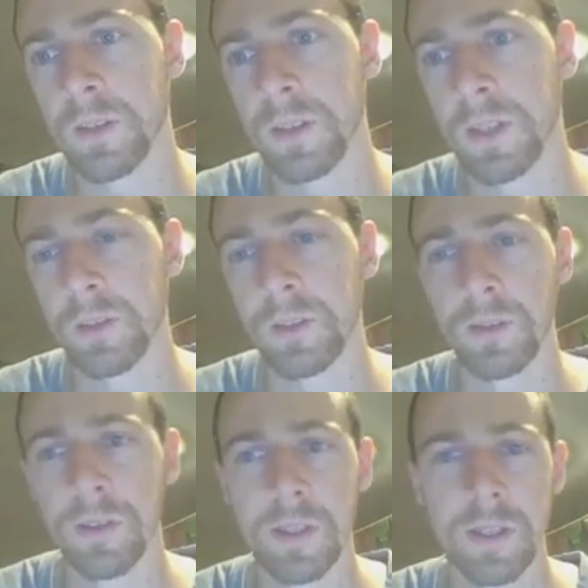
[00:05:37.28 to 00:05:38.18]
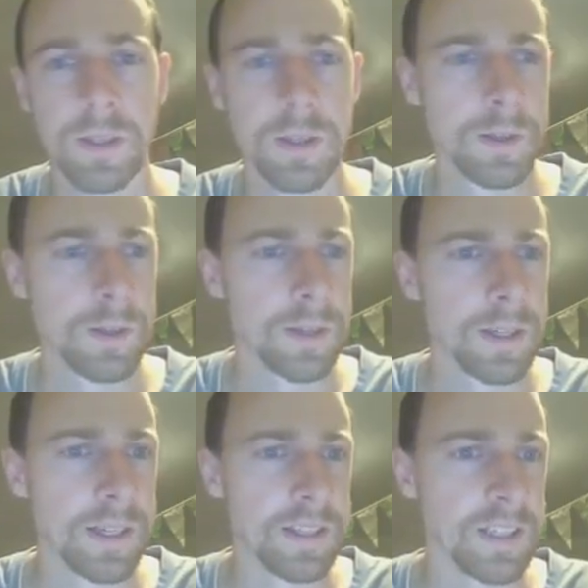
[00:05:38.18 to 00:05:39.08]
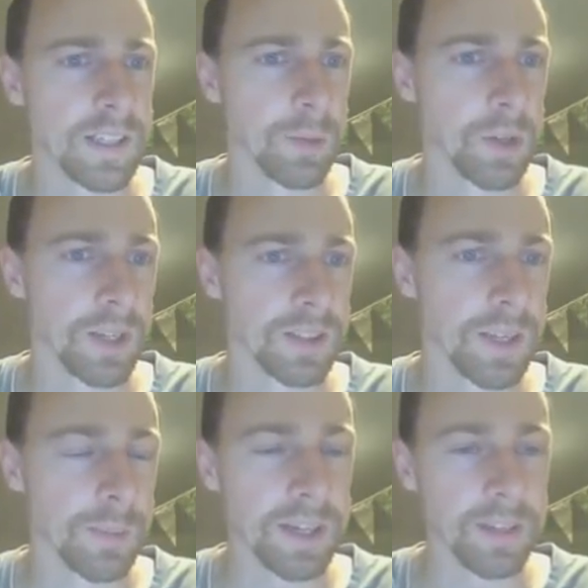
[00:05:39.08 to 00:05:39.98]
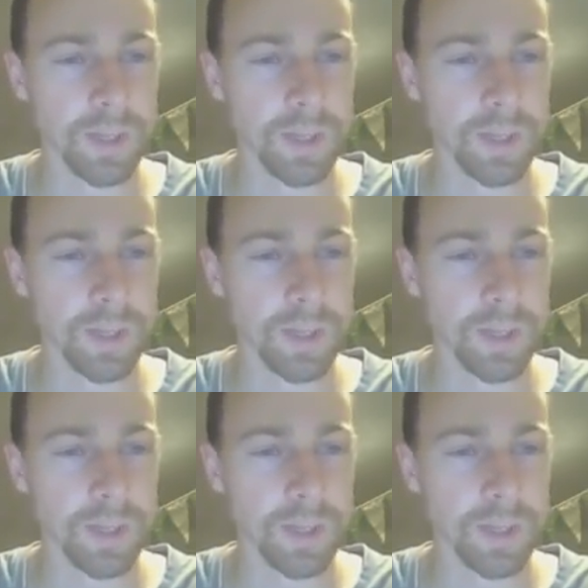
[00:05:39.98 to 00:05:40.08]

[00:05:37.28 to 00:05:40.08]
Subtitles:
That'll do. And then double click to get back to the